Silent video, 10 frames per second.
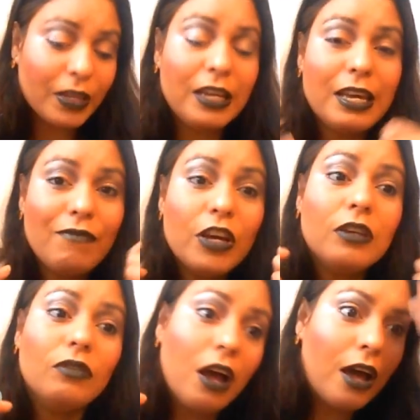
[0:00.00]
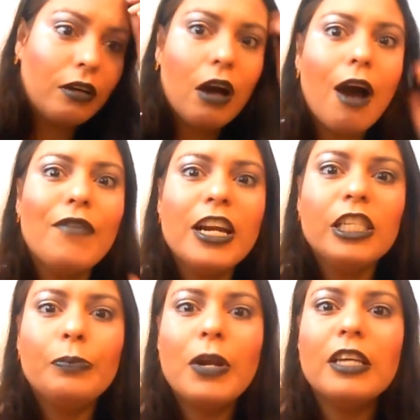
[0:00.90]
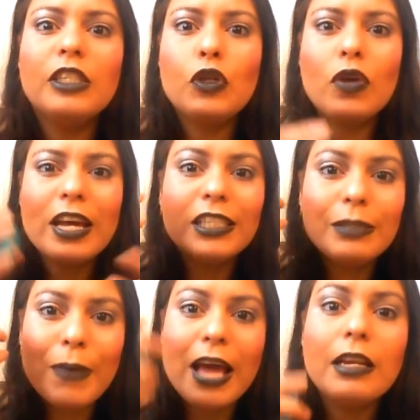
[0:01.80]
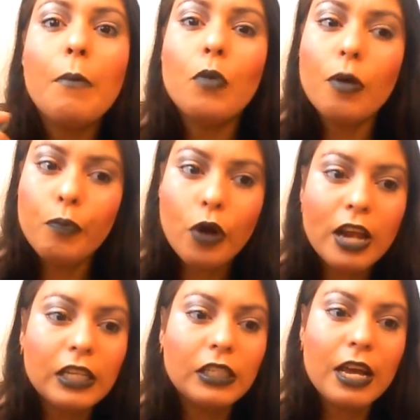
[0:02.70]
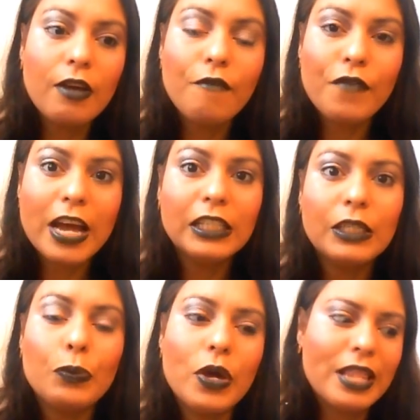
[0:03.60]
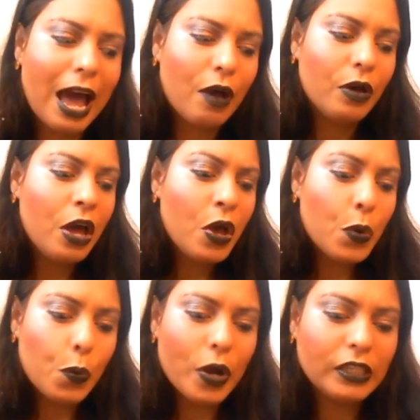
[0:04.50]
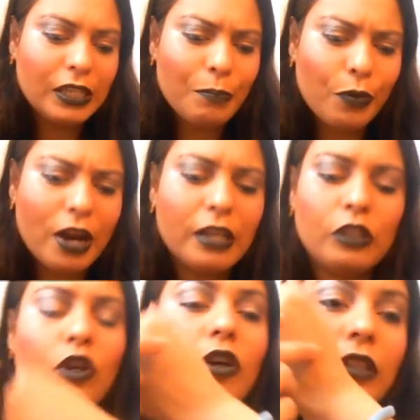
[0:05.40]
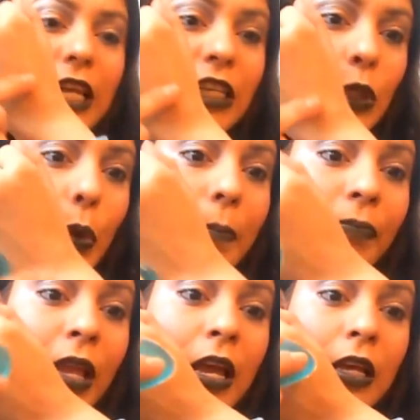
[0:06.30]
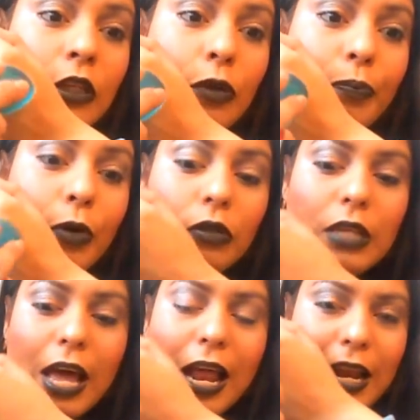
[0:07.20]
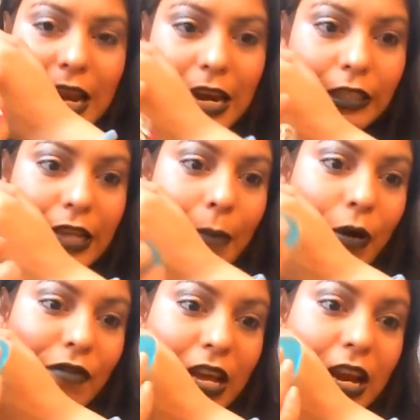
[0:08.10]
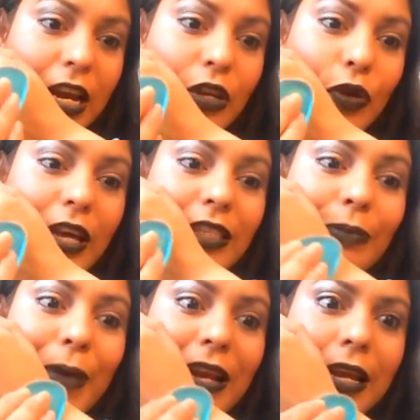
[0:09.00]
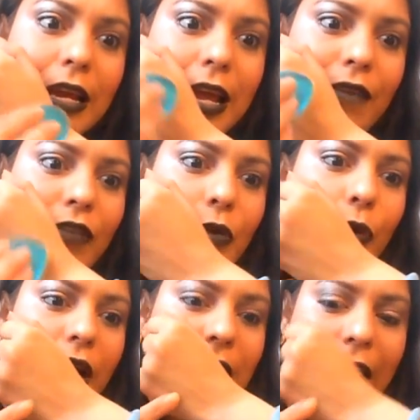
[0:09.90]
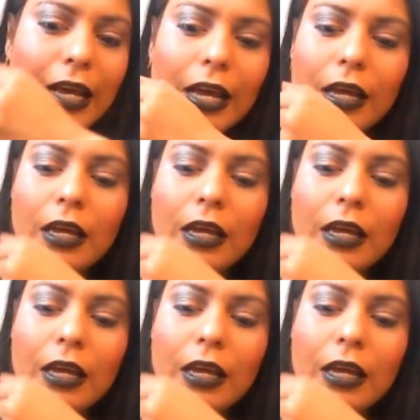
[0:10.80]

Give you coverage, plus you can spend more products in your face without wasting product. You know, this one, you put a little dab over here and you can spend it everywhere, like